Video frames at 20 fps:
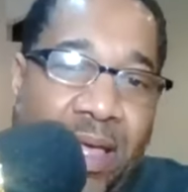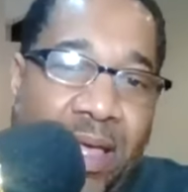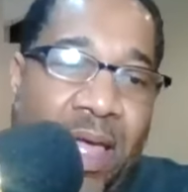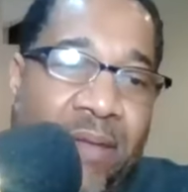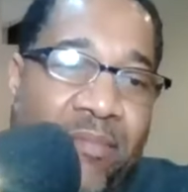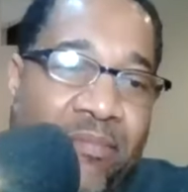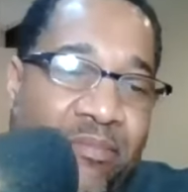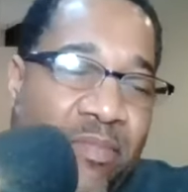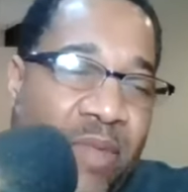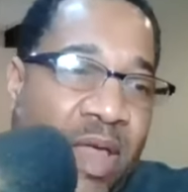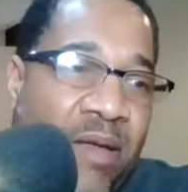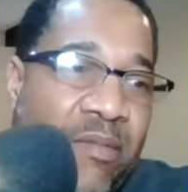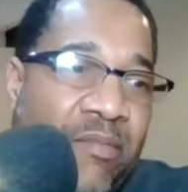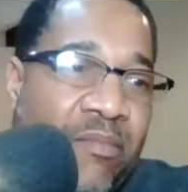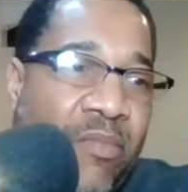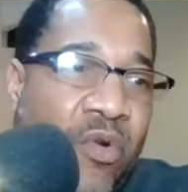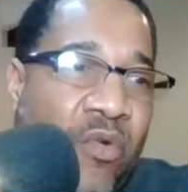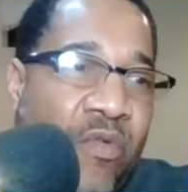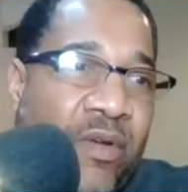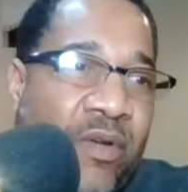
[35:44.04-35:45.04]
And
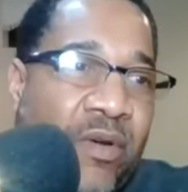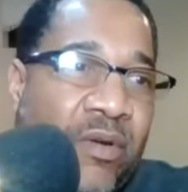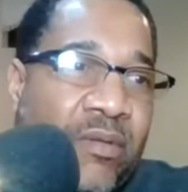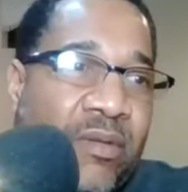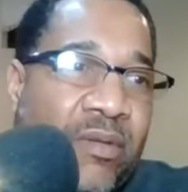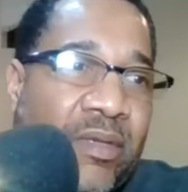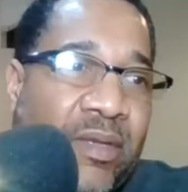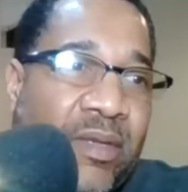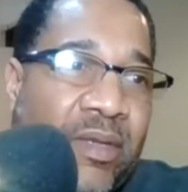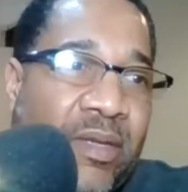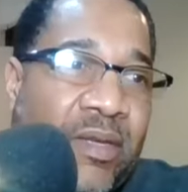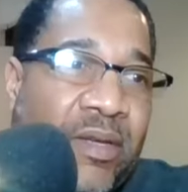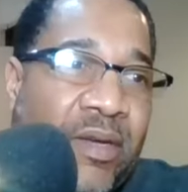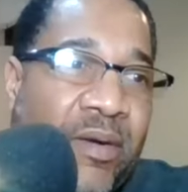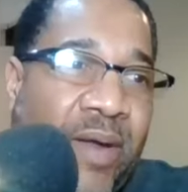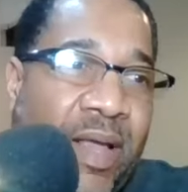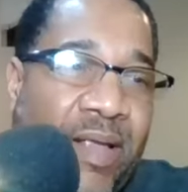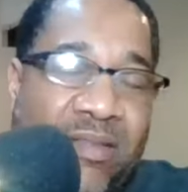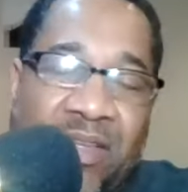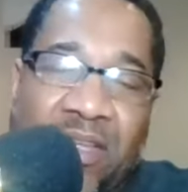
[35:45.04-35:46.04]
moving,
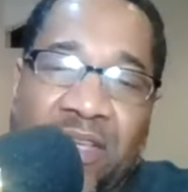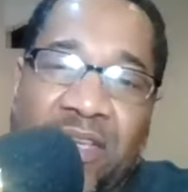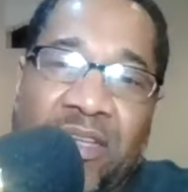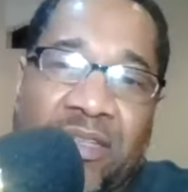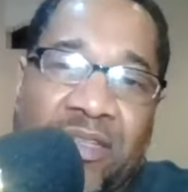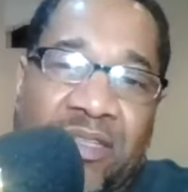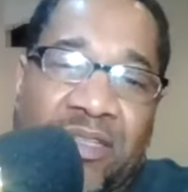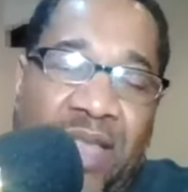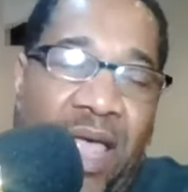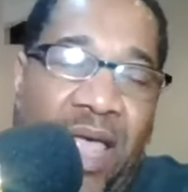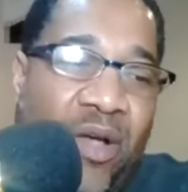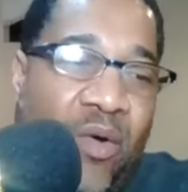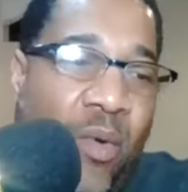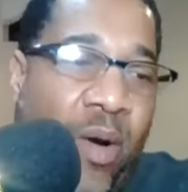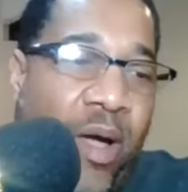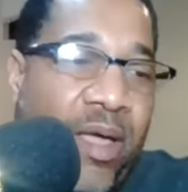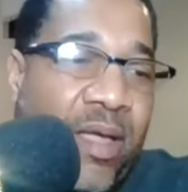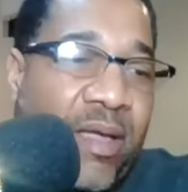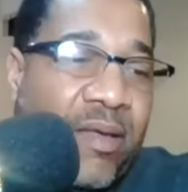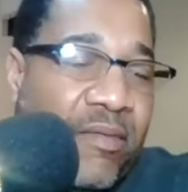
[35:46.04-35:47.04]
that's a good
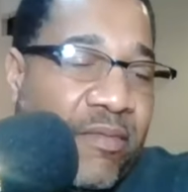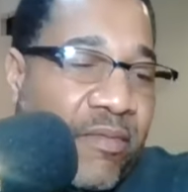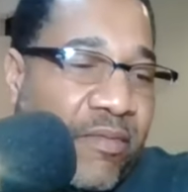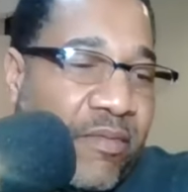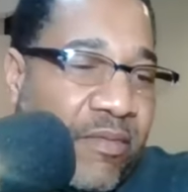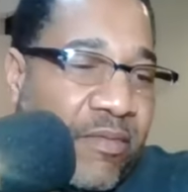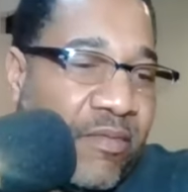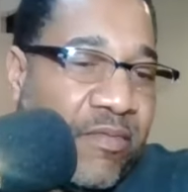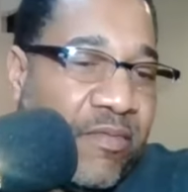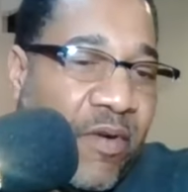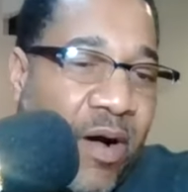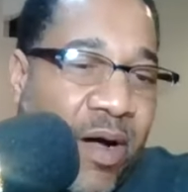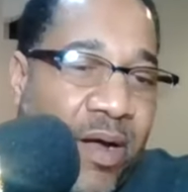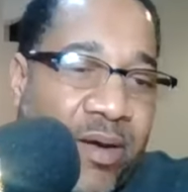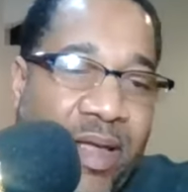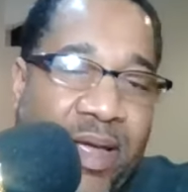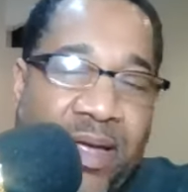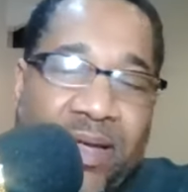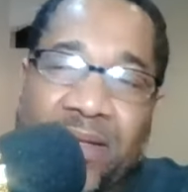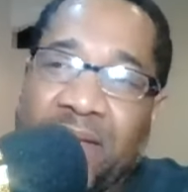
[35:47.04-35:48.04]
segue for our
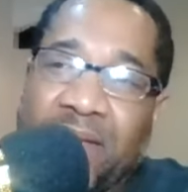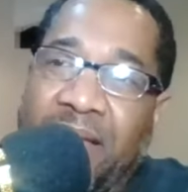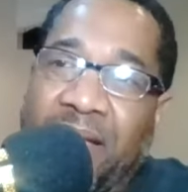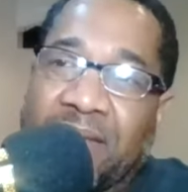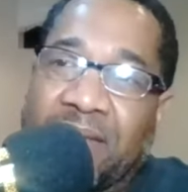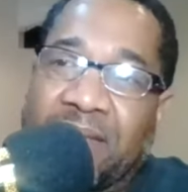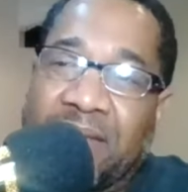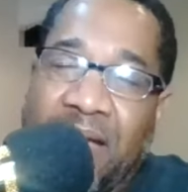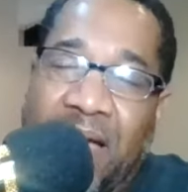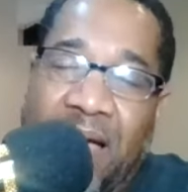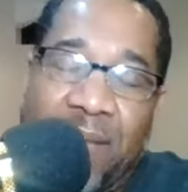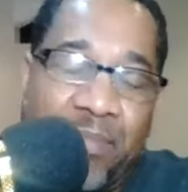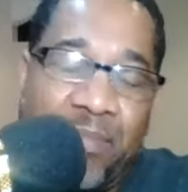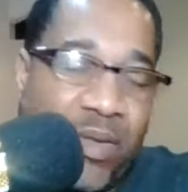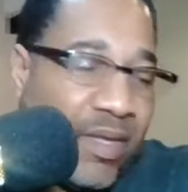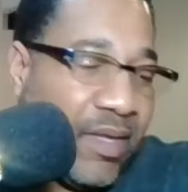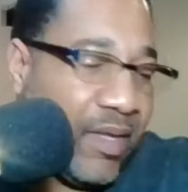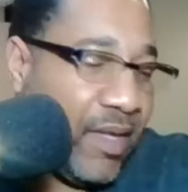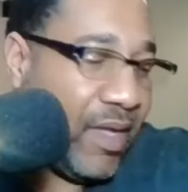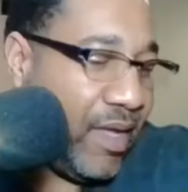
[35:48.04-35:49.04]
next
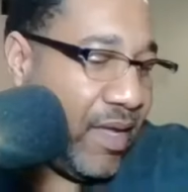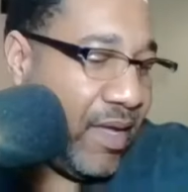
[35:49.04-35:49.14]
topic.